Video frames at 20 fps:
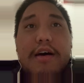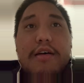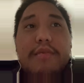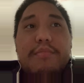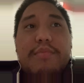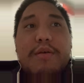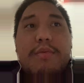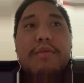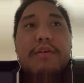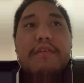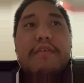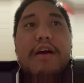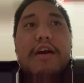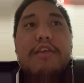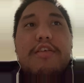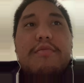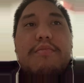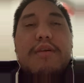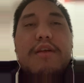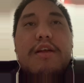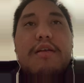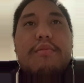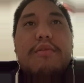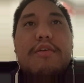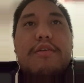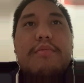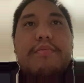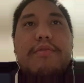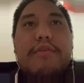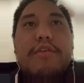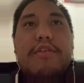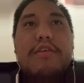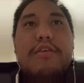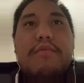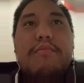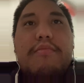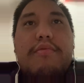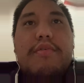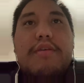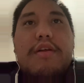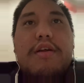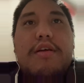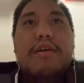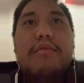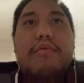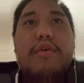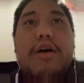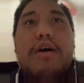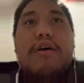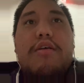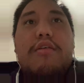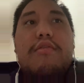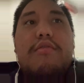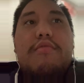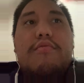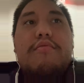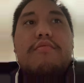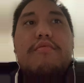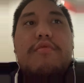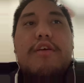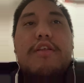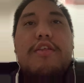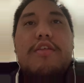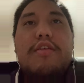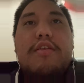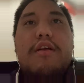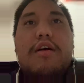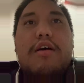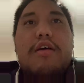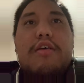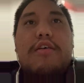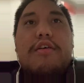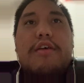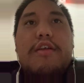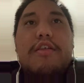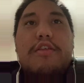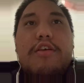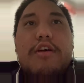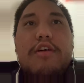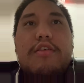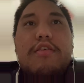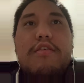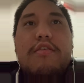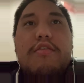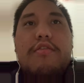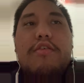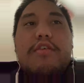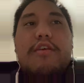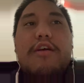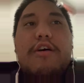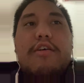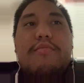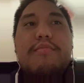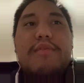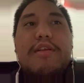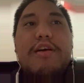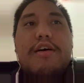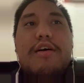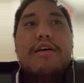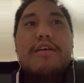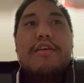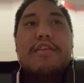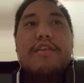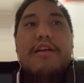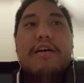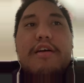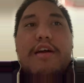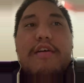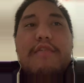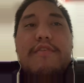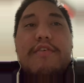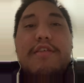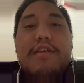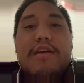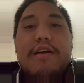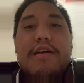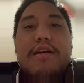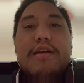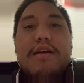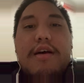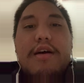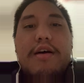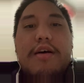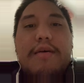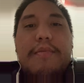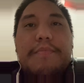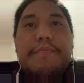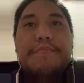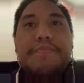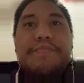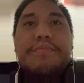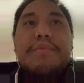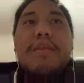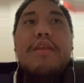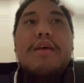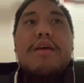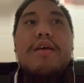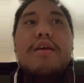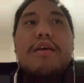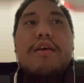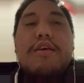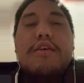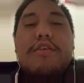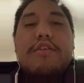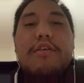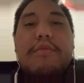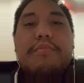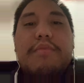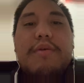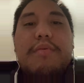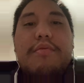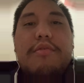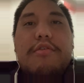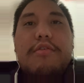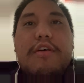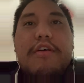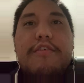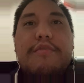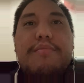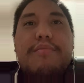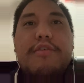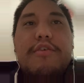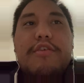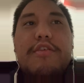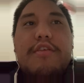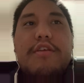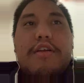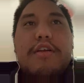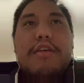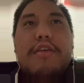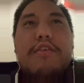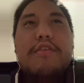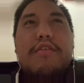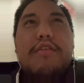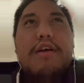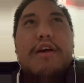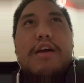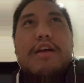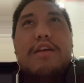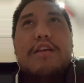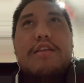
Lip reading: people have actually been able to push it pretty well with stock injectors, stock block, stock everything. Some people have pushed it into like